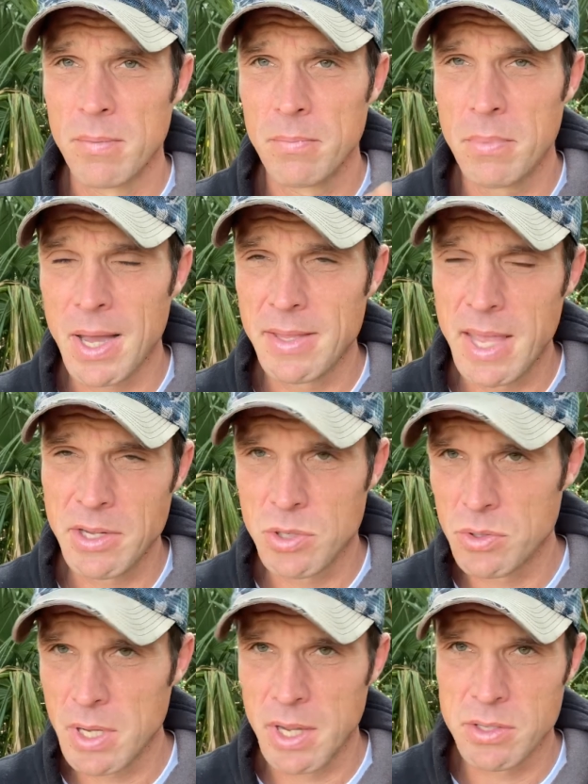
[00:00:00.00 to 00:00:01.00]
By
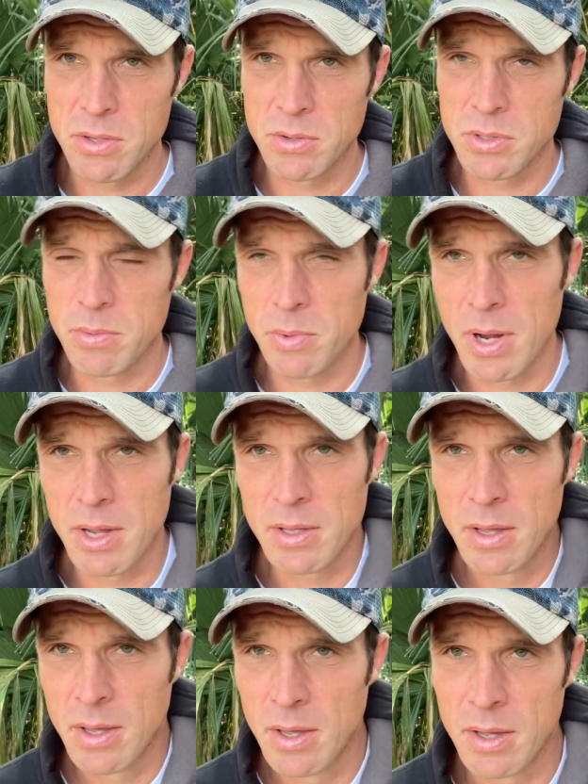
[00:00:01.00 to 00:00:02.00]
Nature's Answer, is the brand,
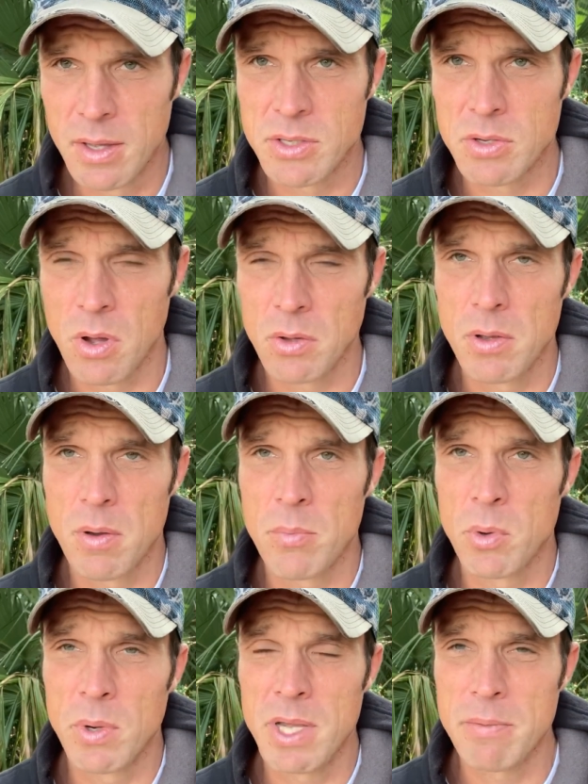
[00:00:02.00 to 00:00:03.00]
and it's called
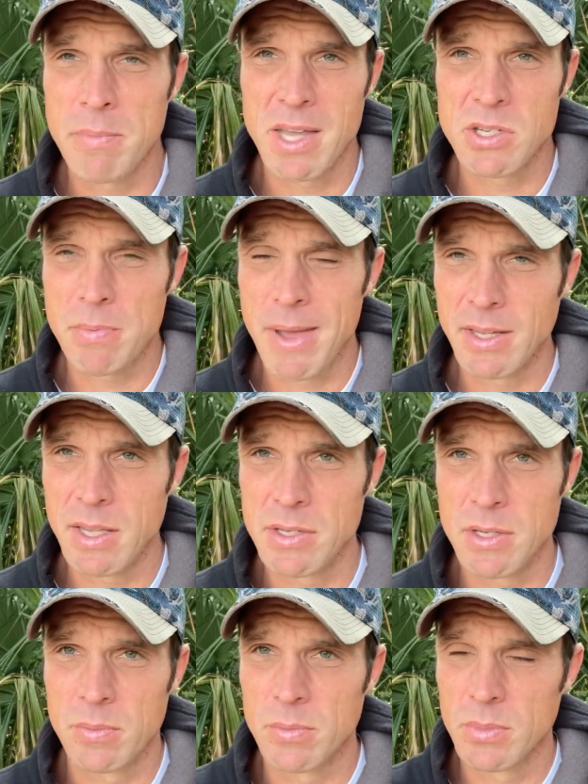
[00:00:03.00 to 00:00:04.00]
marine based
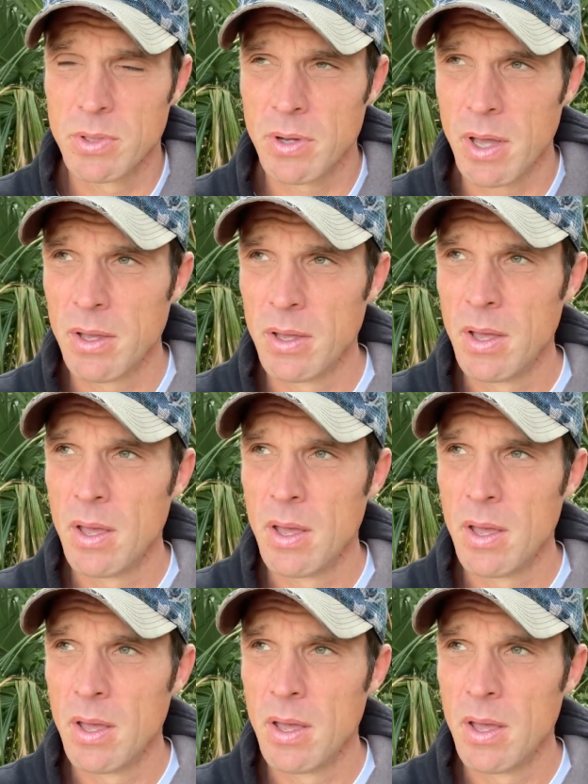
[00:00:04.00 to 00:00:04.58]
magnesium, okay?